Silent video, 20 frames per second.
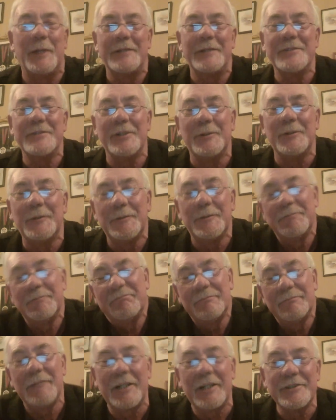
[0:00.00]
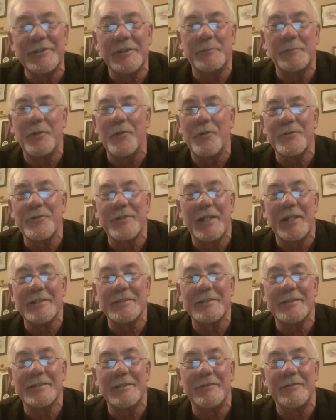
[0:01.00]
it. So I suppose
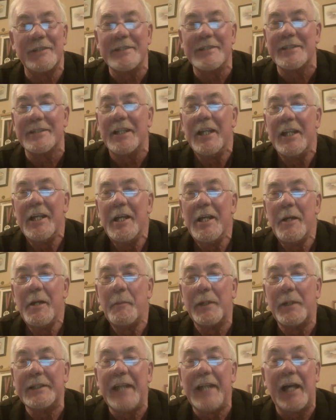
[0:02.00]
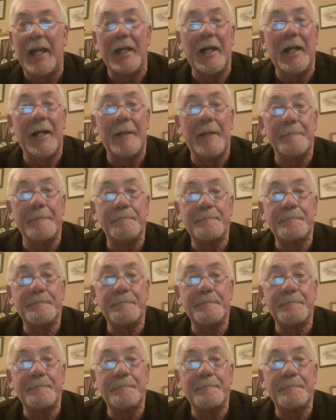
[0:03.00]
that's the reason. But yeah,